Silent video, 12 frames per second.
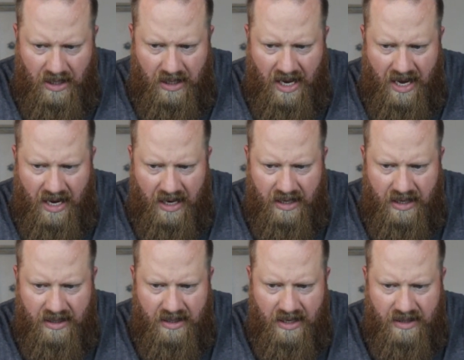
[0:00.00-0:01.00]
Yeah,
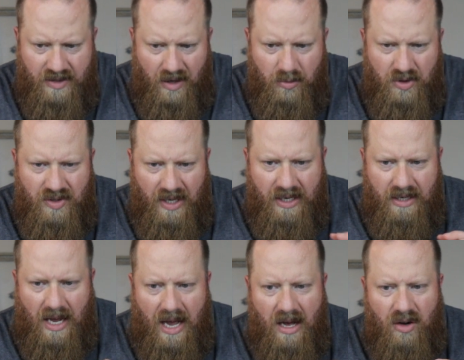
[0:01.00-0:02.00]
it, it's almost like
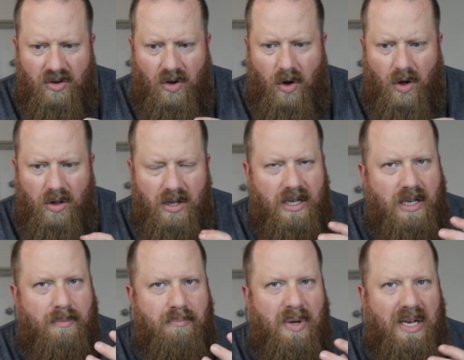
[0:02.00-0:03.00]
an
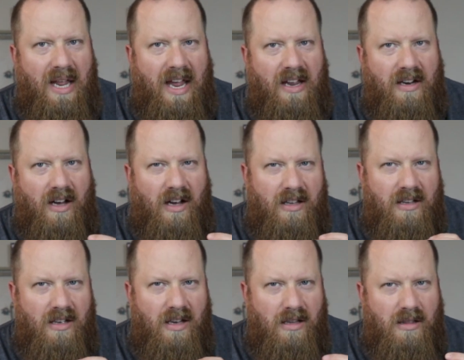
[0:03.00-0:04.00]
alcoholic banana
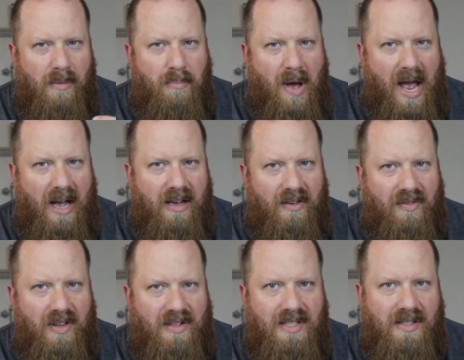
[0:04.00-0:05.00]
in the back of
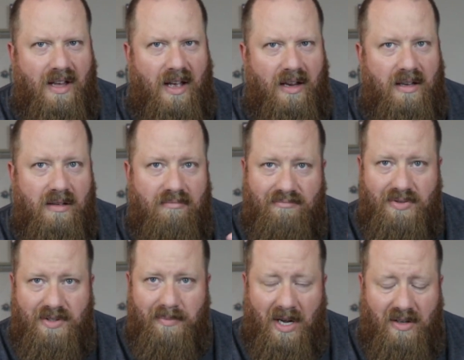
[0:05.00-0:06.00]
this thing.
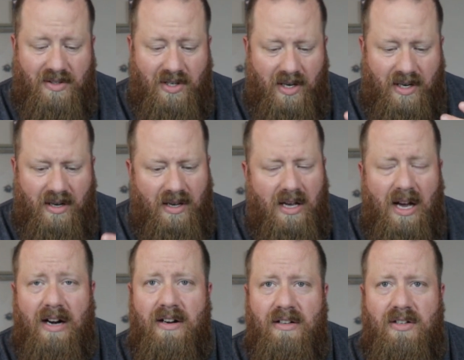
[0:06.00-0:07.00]
Smells good.
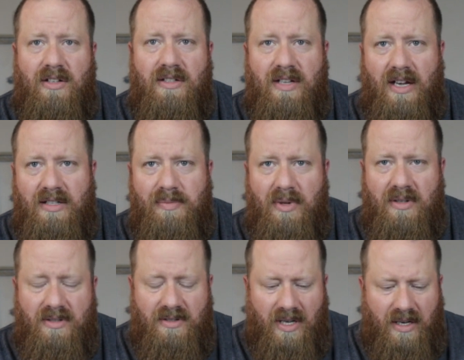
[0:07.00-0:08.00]
I already took a taste, but
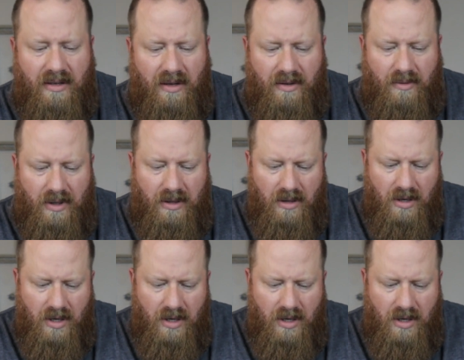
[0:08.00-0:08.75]
let's take another one.